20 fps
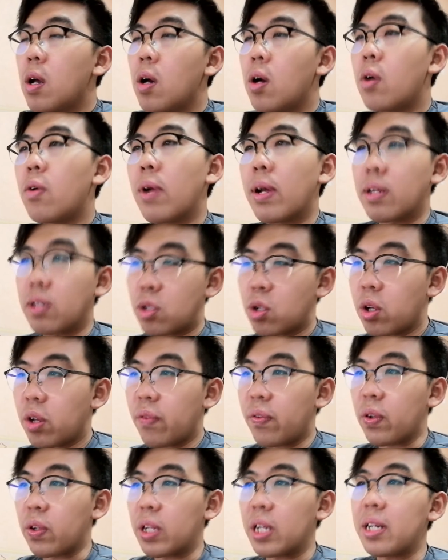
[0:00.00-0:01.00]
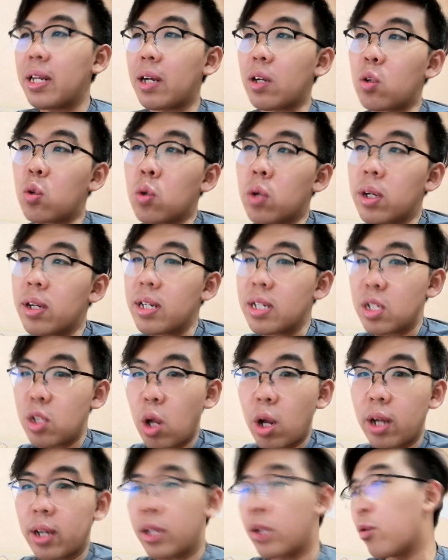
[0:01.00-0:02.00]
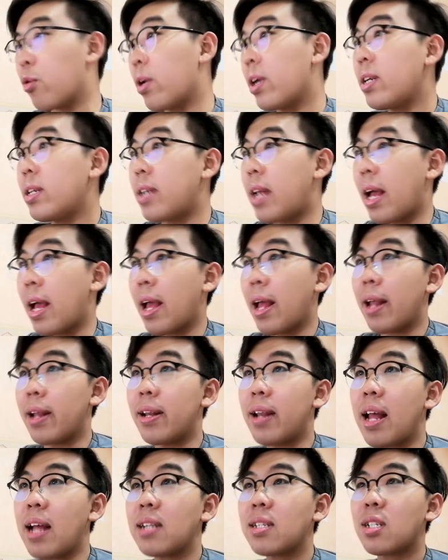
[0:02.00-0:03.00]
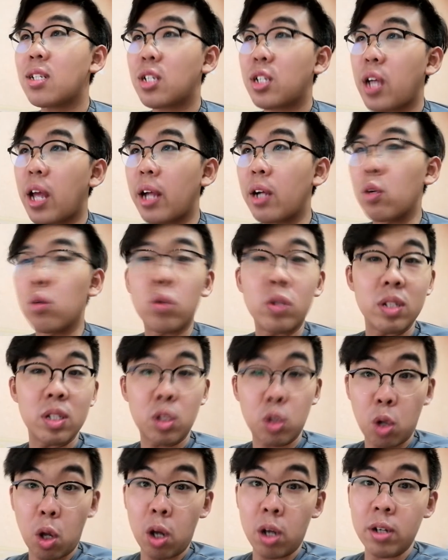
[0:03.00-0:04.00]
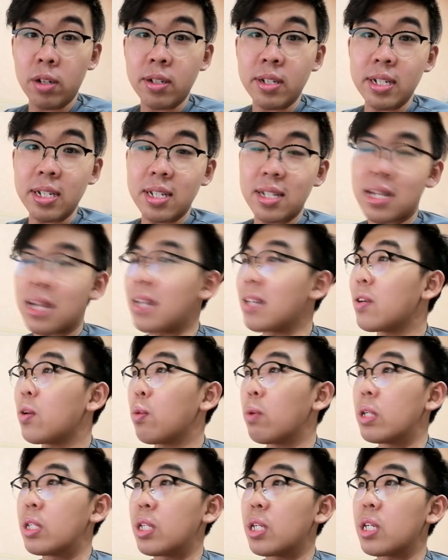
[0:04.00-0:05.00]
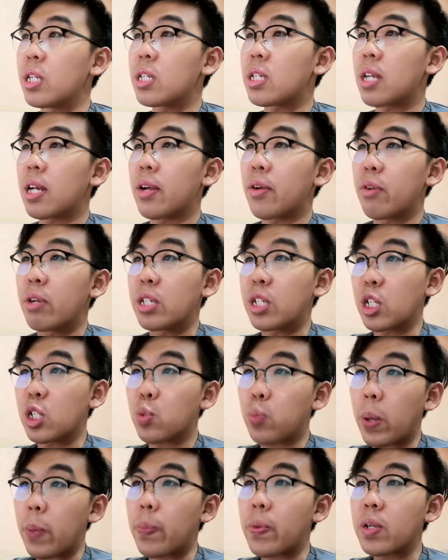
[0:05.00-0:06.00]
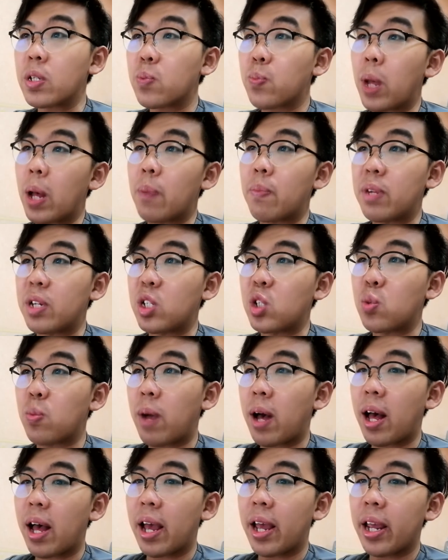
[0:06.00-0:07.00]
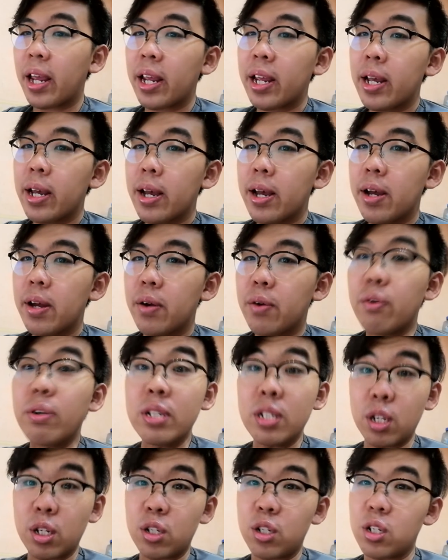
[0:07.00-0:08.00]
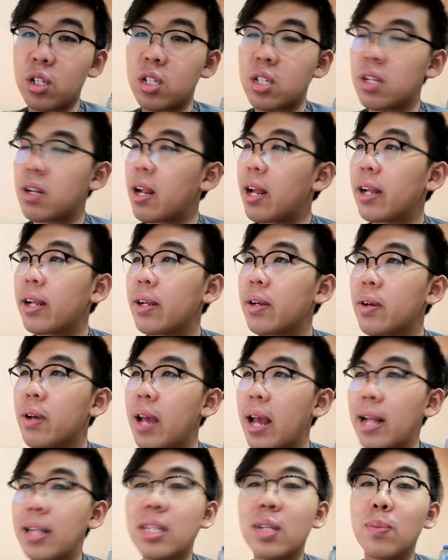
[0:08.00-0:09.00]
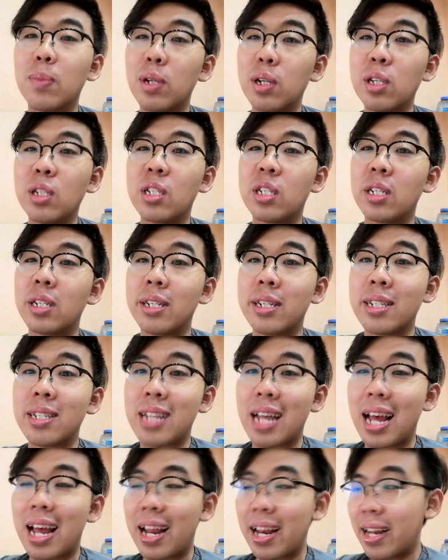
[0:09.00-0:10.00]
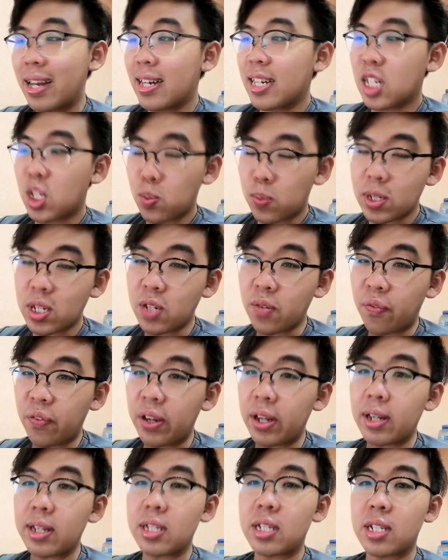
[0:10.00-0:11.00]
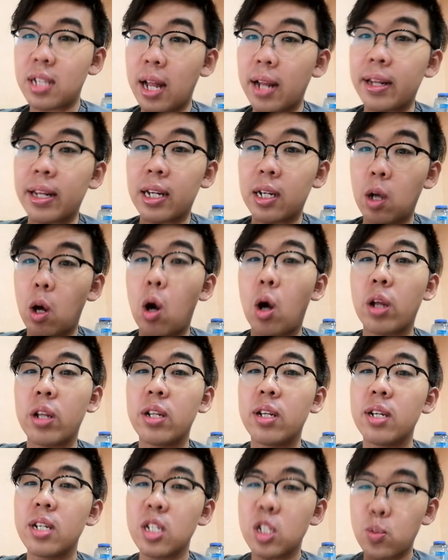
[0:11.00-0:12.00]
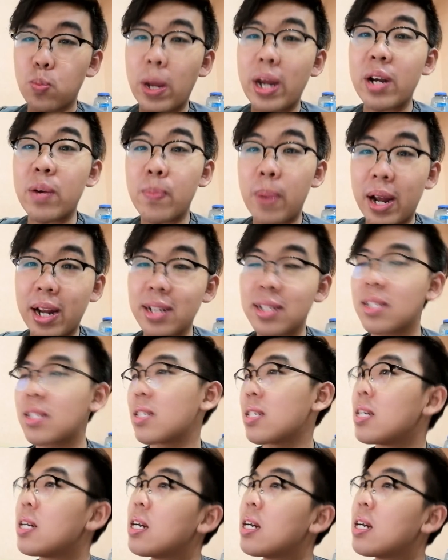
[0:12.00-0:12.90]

Alright, so if you think that Google is not accurate, then let's check Google Scholars instead, which is uh, research papers published by researchers like entomologists and specifically studying on spider bites.